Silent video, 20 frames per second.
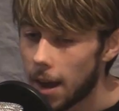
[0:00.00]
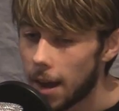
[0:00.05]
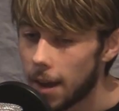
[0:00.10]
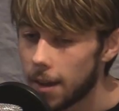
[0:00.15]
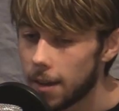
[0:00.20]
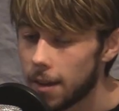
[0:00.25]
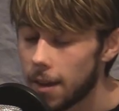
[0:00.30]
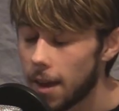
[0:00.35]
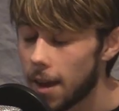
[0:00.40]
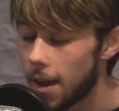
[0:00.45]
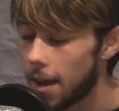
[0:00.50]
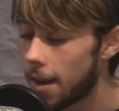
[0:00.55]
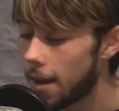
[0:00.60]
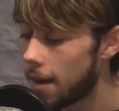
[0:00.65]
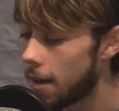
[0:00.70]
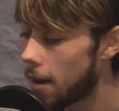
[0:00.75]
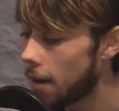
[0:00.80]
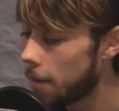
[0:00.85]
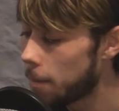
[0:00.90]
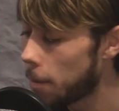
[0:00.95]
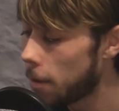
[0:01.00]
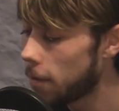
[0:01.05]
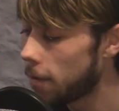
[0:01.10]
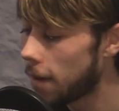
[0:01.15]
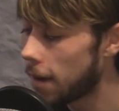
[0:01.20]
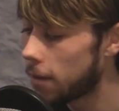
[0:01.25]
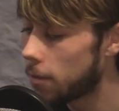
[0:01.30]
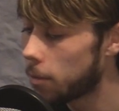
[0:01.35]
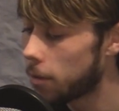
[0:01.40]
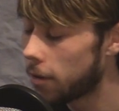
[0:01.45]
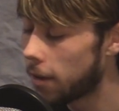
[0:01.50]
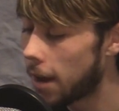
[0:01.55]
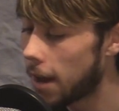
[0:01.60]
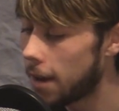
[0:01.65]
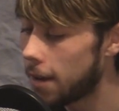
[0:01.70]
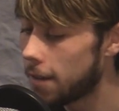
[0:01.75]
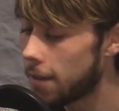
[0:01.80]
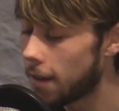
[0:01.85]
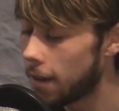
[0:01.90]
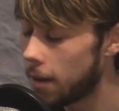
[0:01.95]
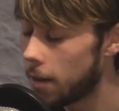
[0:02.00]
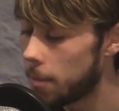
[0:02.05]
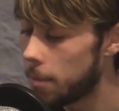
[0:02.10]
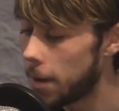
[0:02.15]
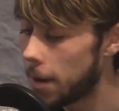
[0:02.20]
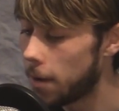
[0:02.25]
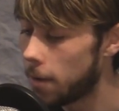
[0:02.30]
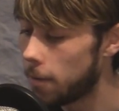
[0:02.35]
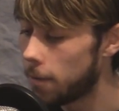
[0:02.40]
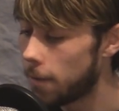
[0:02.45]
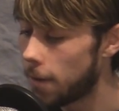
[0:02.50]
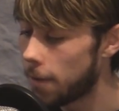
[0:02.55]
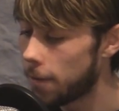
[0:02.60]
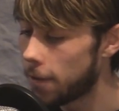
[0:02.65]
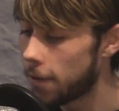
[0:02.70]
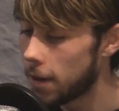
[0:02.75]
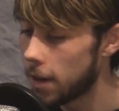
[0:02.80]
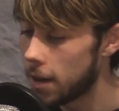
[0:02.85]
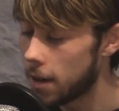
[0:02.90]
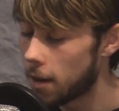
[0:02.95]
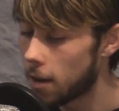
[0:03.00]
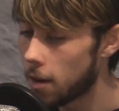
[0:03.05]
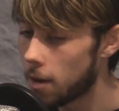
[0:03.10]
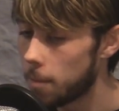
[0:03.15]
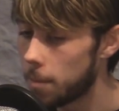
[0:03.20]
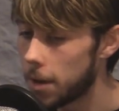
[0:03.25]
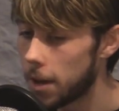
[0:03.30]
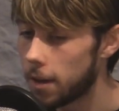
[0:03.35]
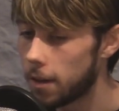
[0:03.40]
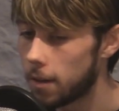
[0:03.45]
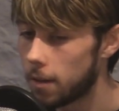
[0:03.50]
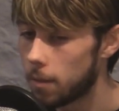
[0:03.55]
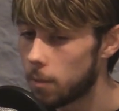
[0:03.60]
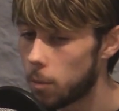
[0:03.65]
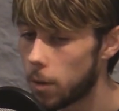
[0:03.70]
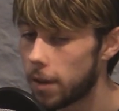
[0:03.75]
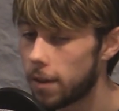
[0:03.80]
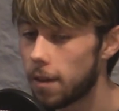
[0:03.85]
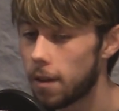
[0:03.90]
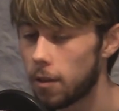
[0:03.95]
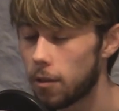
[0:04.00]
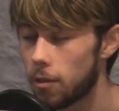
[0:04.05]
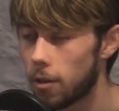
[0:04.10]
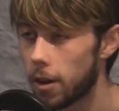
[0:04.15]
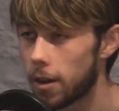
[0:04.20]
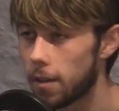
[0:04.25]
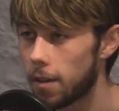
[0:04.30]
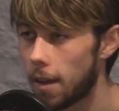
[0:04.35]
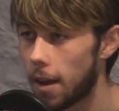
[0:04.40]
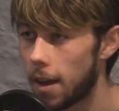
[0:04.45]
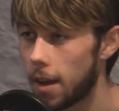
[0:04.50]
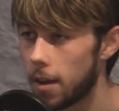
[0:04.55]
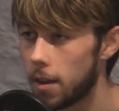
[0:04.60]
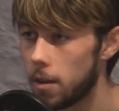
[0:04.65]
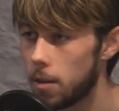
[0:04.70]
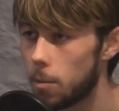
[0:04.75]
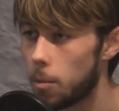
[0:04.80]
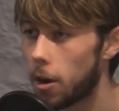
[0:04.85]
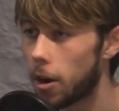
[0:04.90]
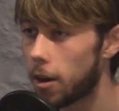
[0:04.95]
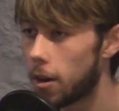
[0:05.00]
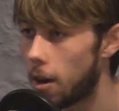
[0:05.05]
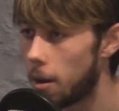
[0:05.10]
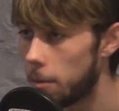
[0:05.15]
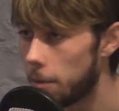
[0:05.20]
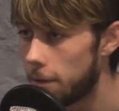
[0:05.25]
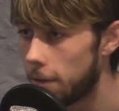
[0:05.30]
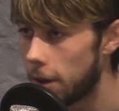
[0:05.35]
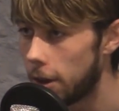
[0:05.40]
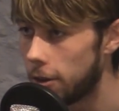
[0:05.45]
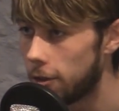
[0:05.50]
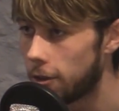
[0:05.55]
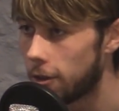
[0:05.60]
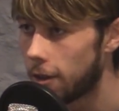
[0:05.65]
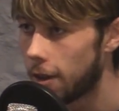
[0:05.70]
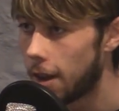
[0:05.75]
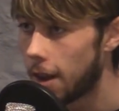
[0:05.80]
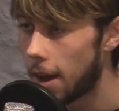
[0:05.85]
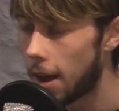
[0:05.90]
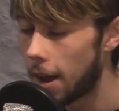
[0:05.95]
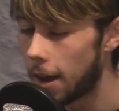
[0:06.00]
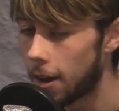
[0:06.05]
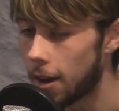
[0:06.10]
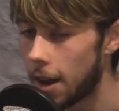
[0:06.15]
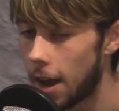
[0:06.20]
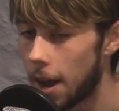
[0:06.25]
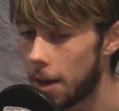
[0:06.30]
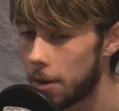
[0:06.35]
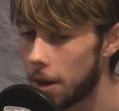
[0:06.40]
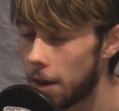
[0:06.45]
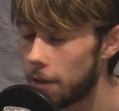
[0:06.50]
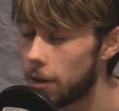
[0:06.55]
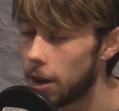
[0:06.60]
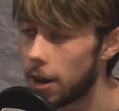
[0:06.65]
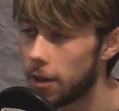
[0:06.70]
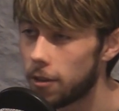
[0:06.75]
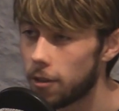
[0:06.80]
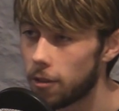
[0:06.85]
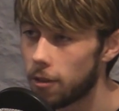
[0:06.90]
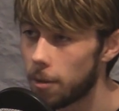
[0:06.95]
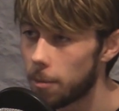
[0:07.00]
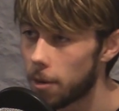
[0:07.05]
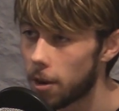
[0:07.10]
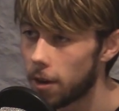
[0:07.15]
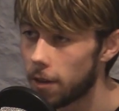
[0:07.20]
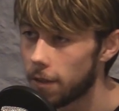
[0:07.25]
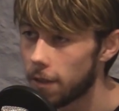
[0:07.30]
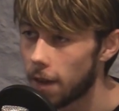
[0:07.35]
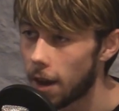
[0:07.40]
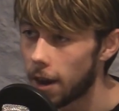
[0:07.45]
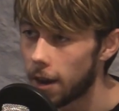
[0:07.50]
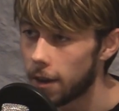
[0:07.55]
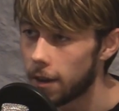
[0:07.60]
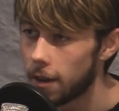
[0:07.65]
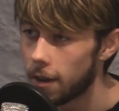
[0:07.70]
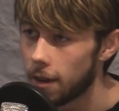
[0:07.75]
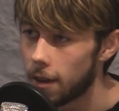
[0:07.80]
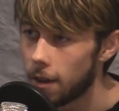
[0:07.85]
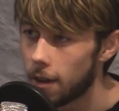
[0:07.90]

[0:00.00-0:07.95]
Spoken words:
And I suppose like we'll get into a little bit of obviously kind of being with District. You work a lot with Finch. And kind of how that relationship kind of started.